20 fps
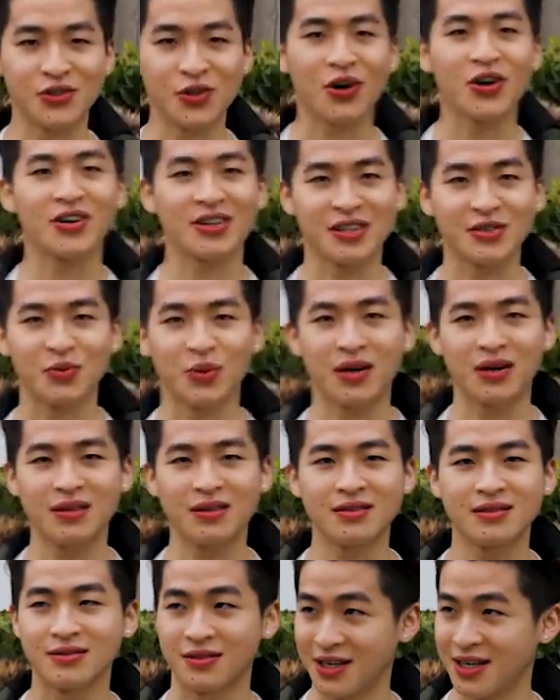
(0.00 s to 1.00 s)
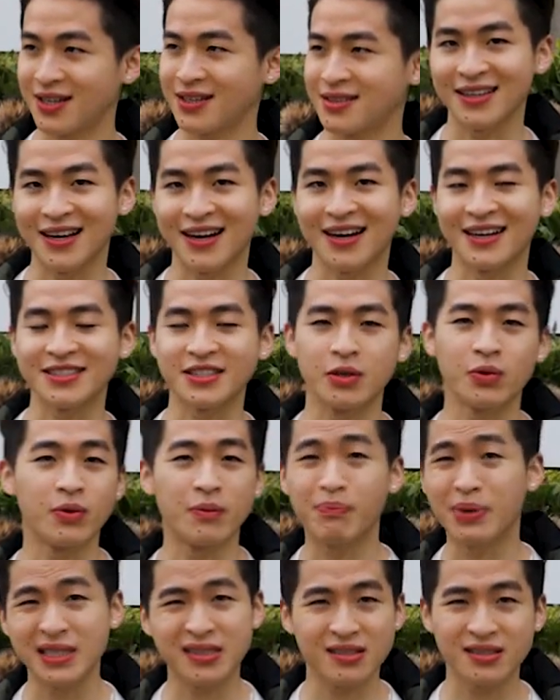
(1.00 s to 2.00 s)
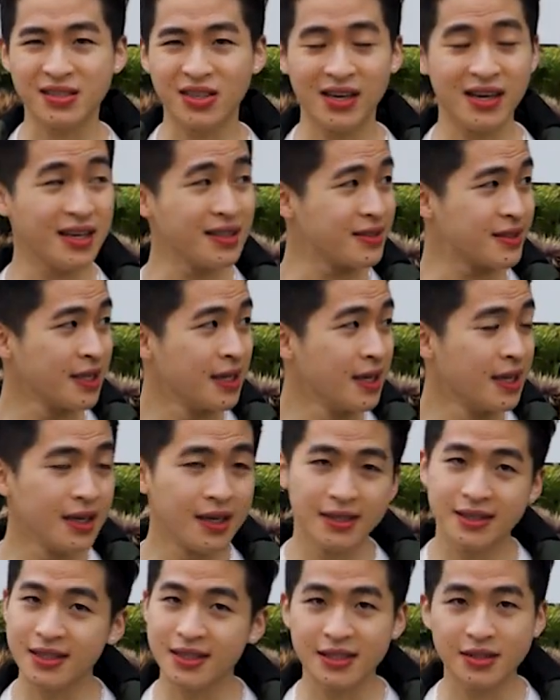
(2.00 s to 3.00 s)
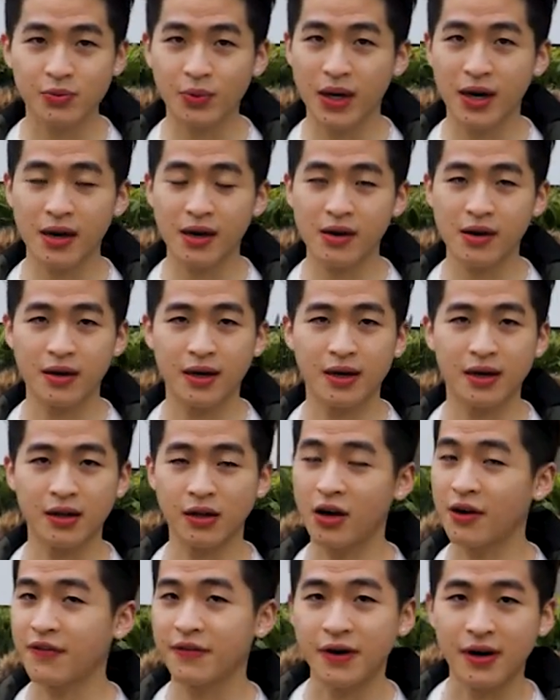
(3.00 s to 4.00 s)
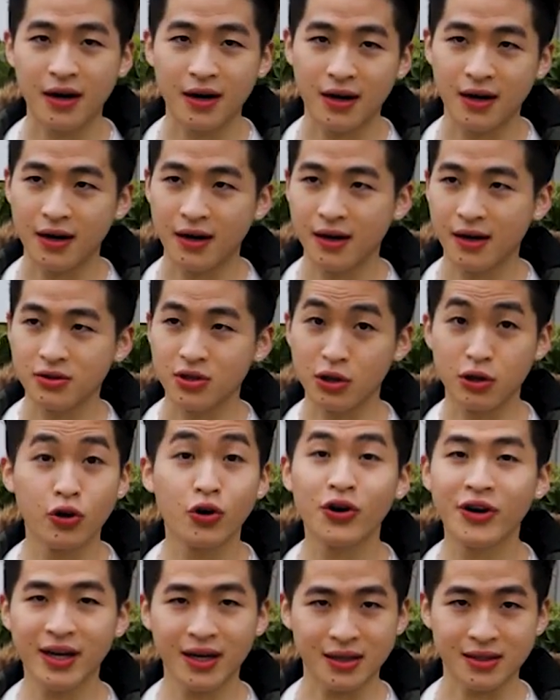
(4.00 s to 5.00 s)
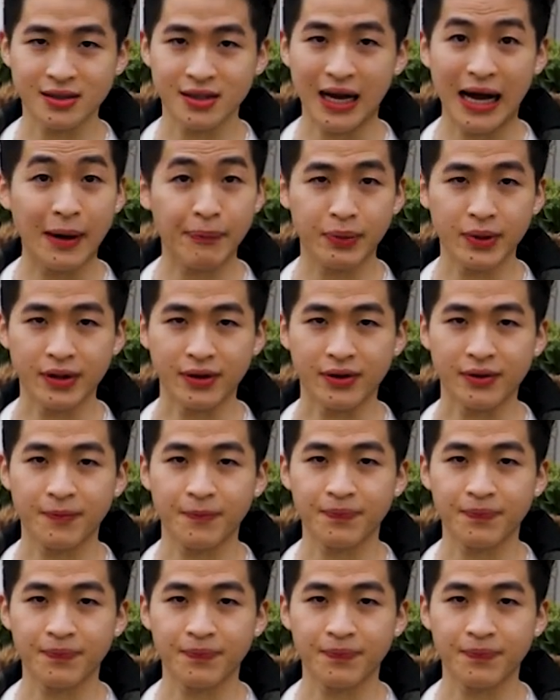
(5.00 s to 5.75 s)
Sauder as well, right? Yes. Yeah, so we're business kids. This is where a lot of the learnings happen